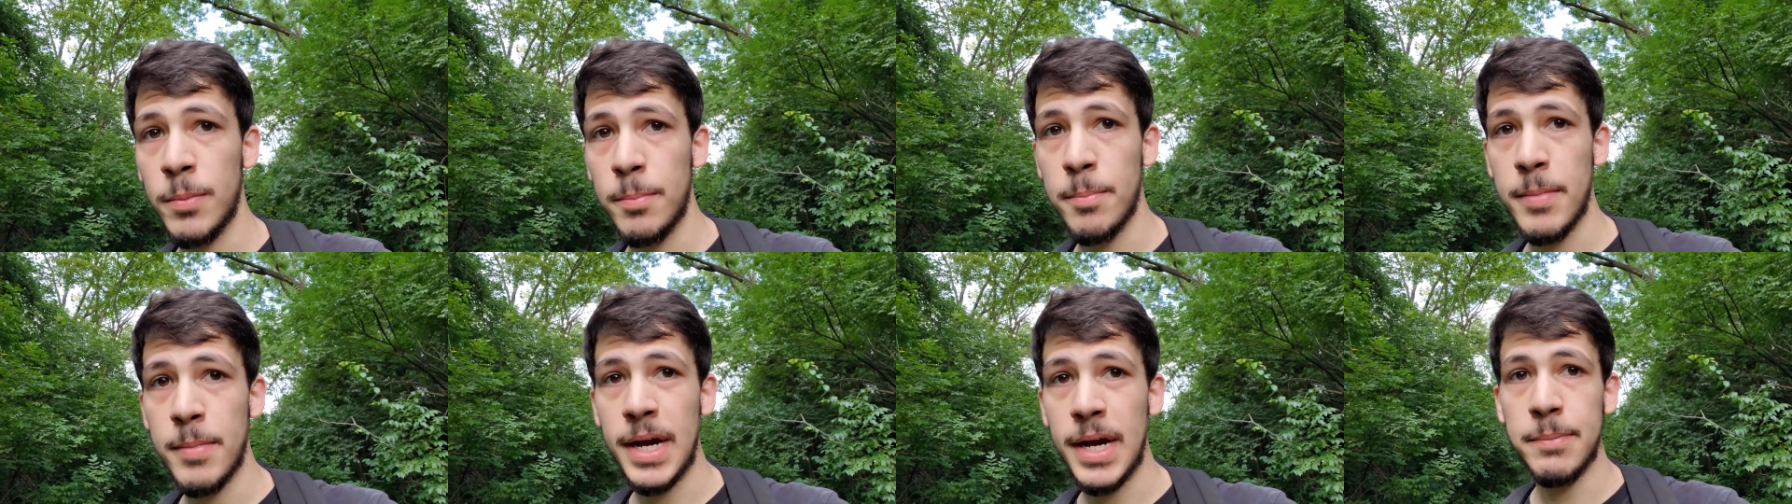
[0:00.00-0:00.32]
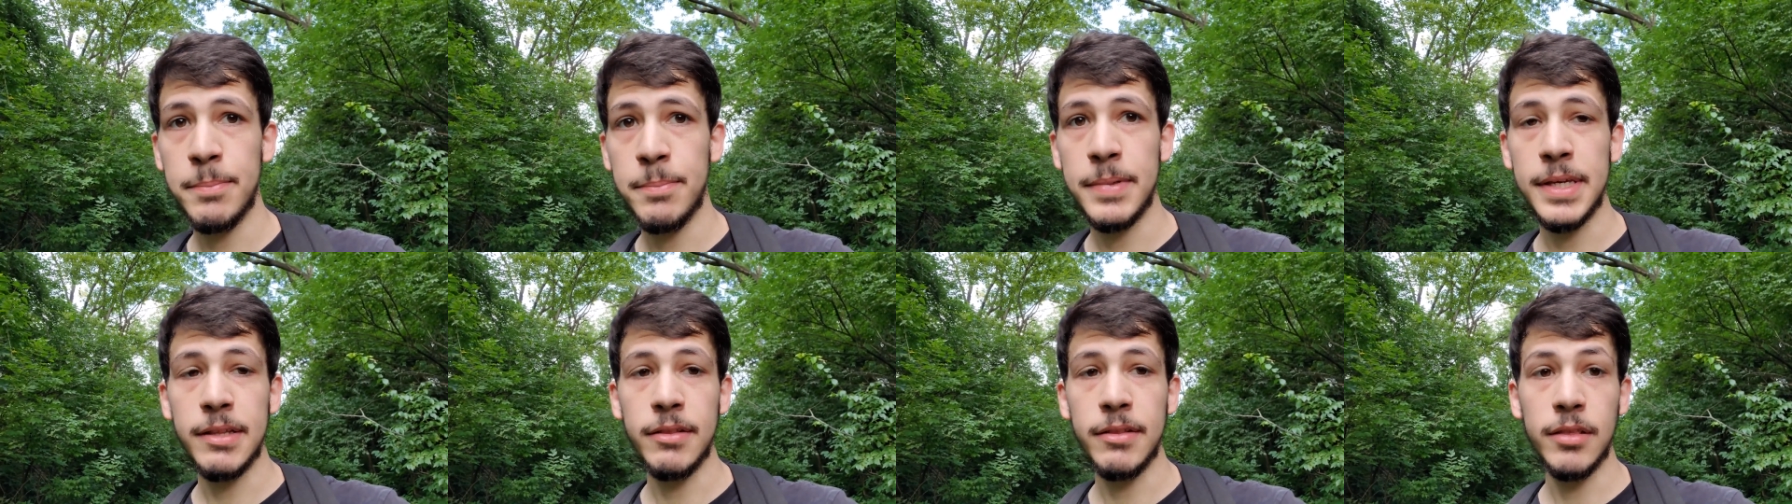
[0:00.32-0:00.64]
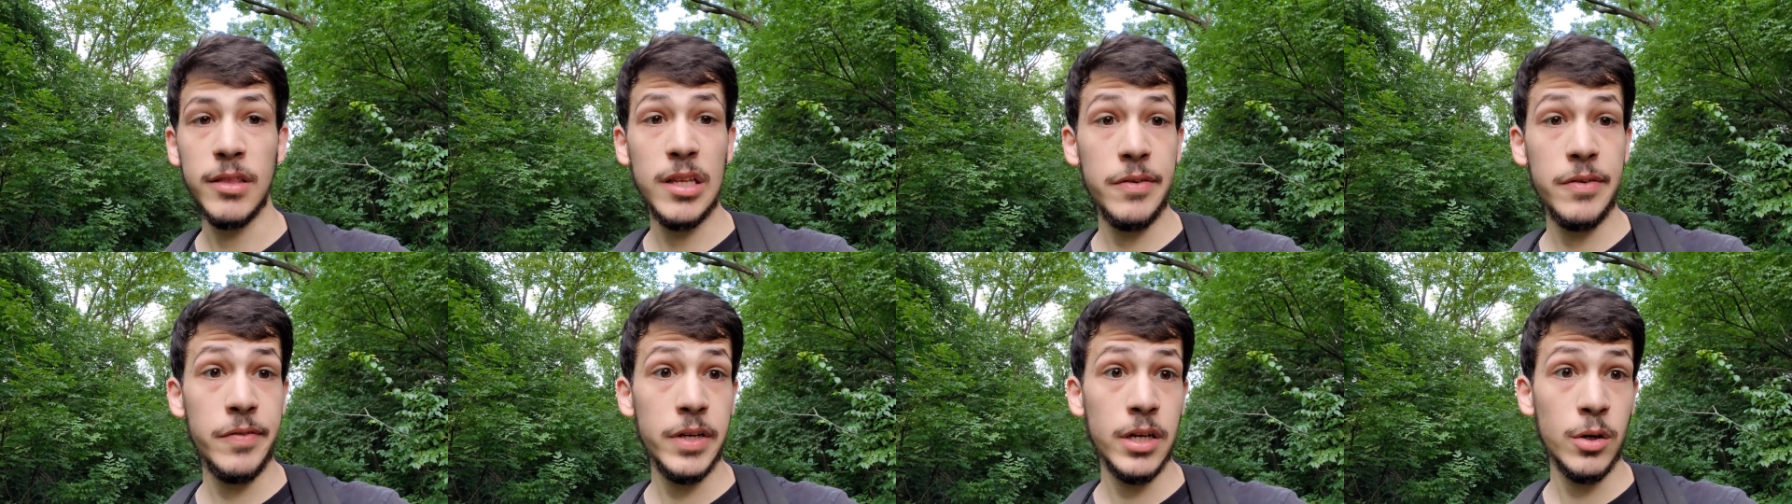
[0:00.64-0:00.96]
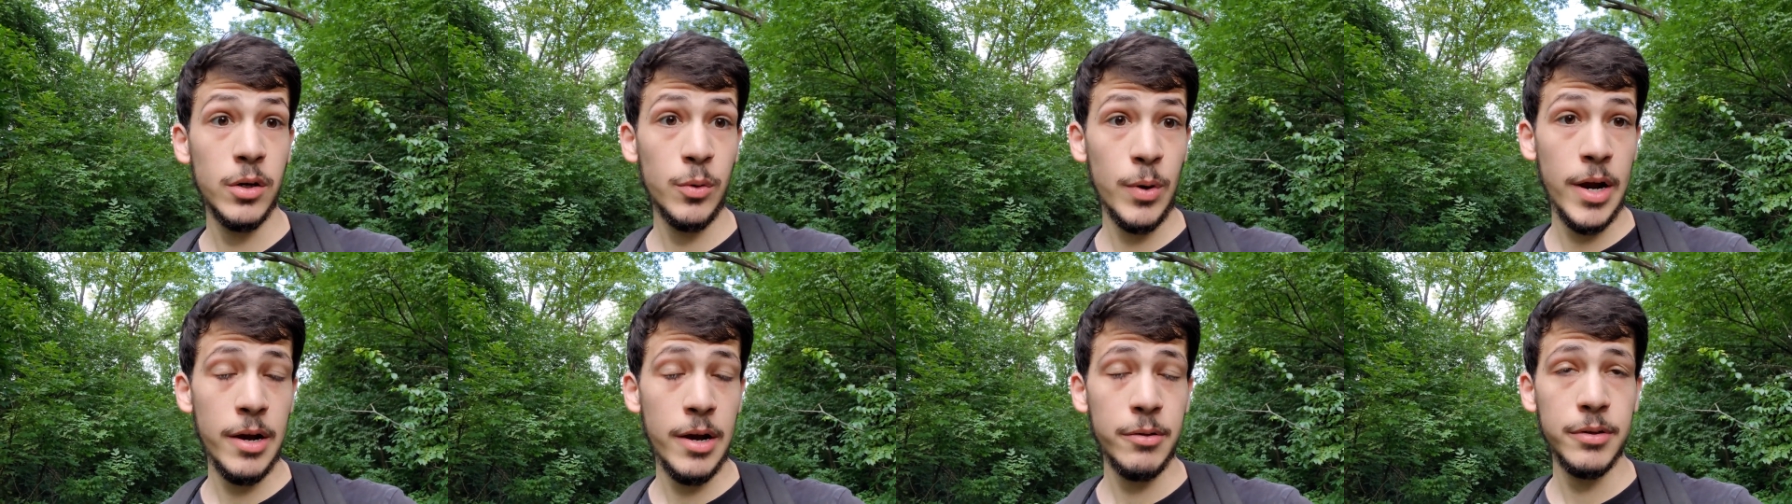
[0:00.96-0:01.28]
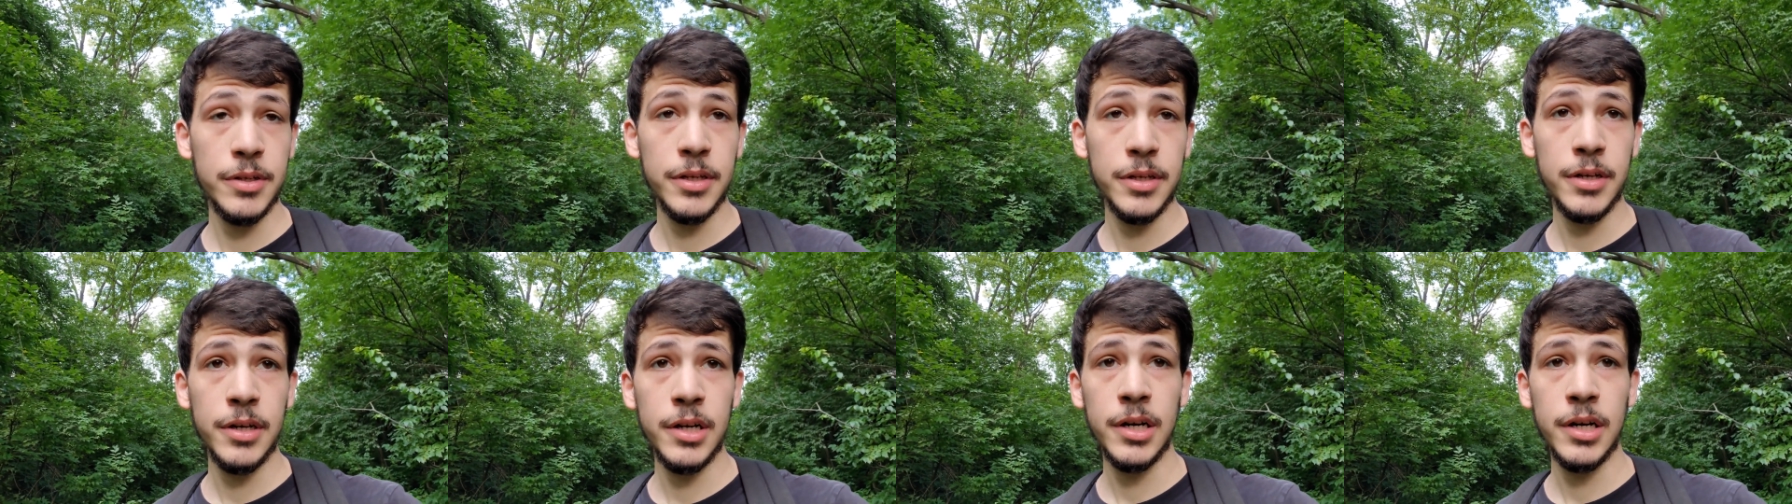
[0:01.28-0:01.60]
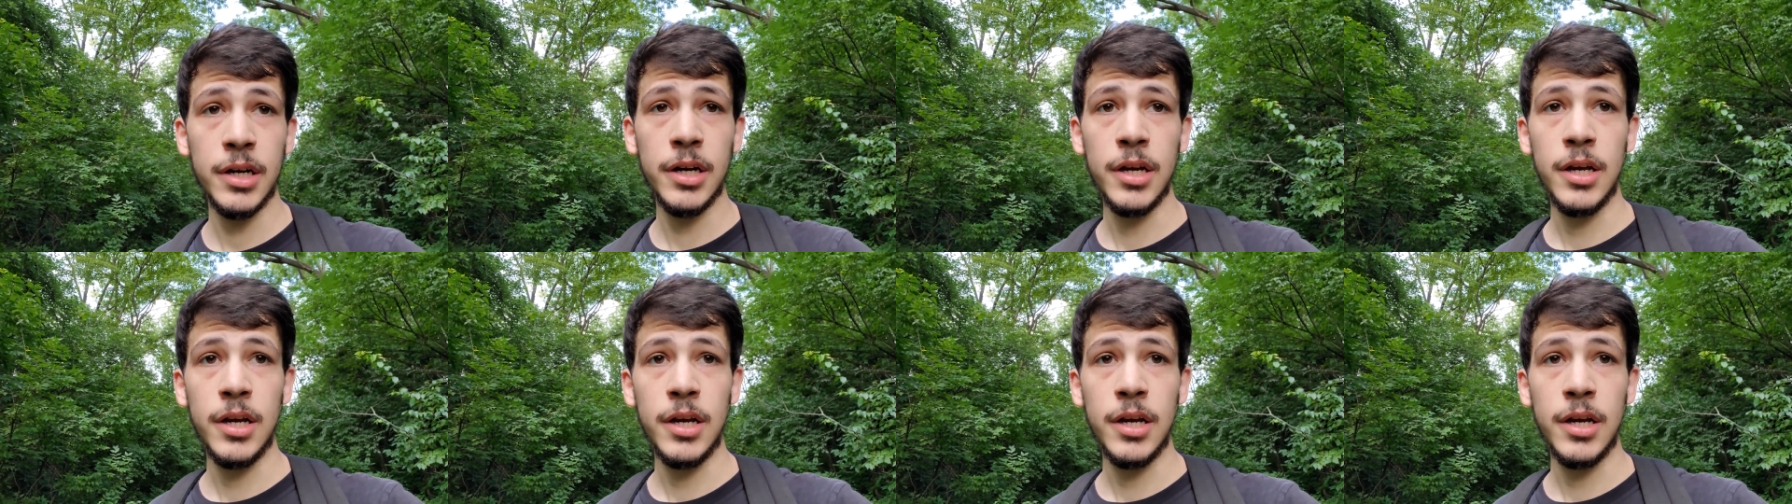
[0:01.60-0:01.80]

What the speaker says: might be living around here.